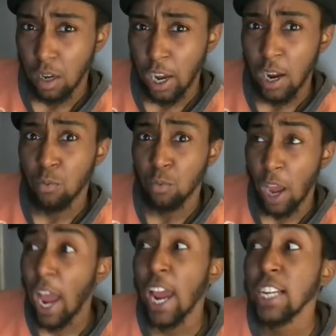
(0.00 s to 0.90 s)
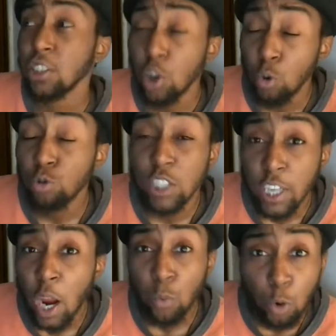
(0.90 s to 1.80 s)
I I chose to
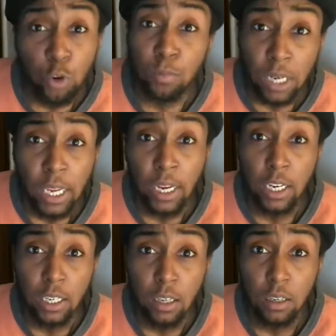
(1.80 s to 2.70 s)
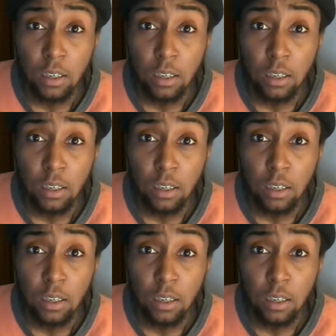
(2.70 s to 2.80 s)
not rollerblade